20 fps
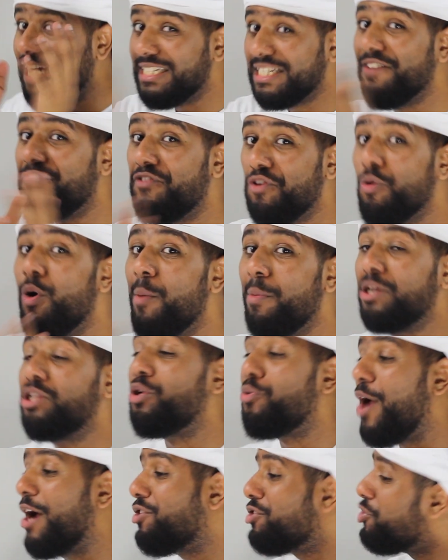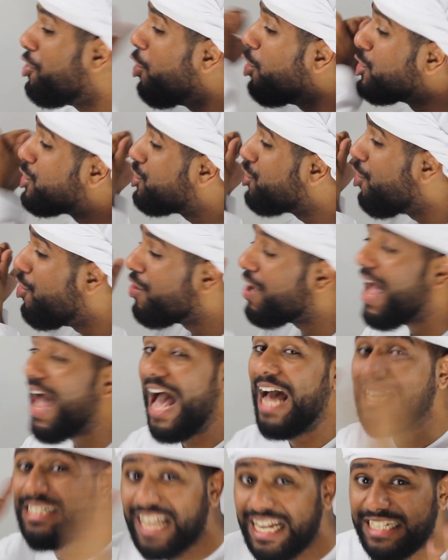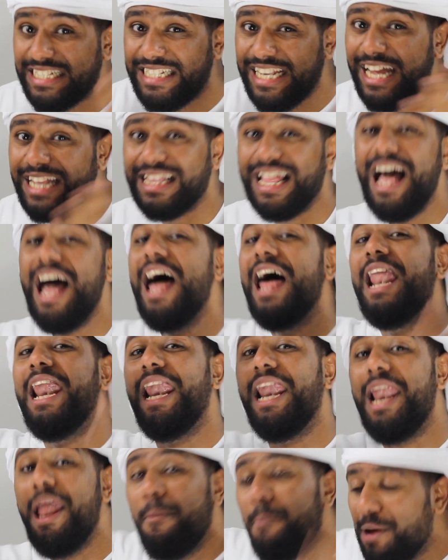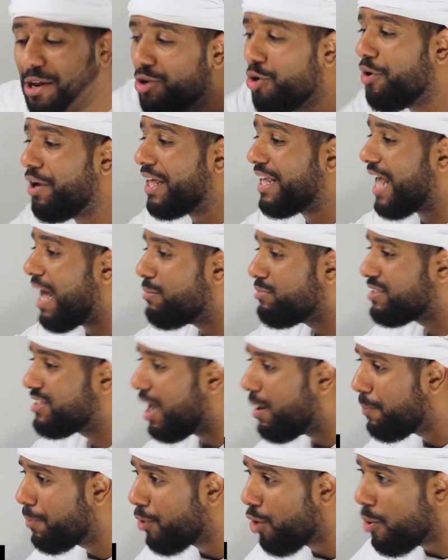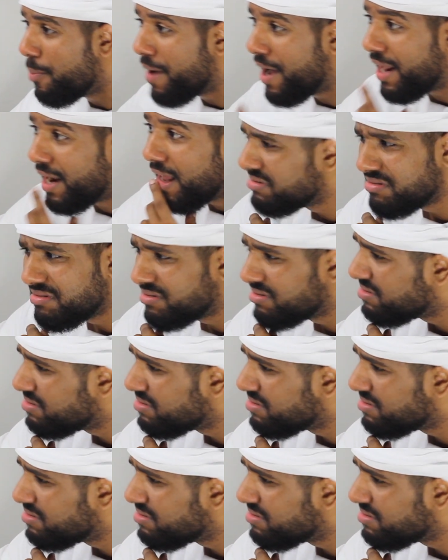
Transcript: if you want me to react to the old song, as I said, let me know in the comments down below, man.